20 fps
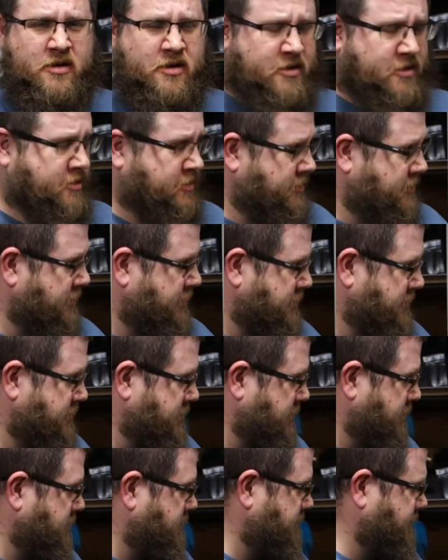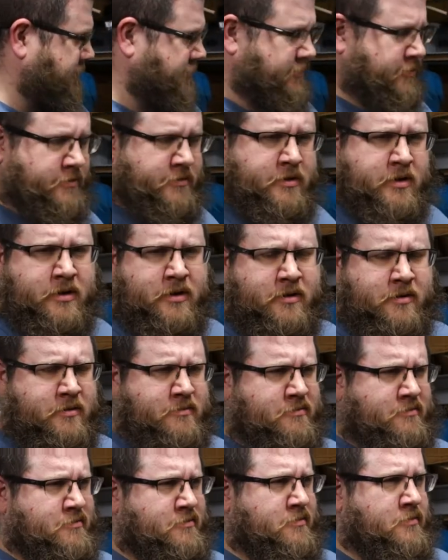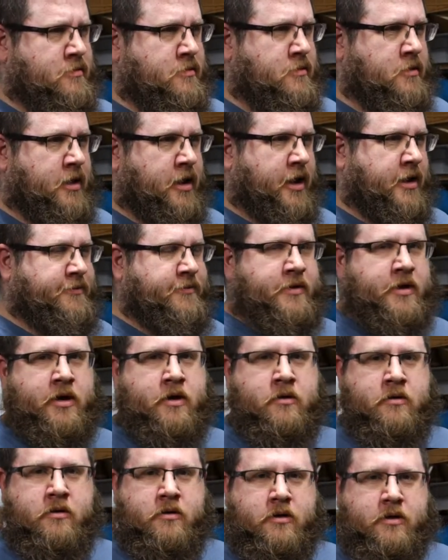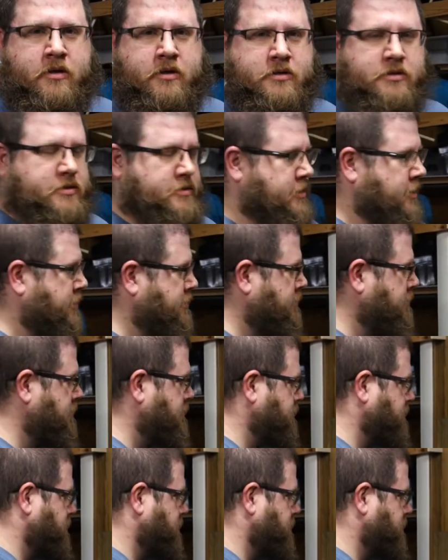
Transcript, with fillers: And it sit for like half an hour and it's done.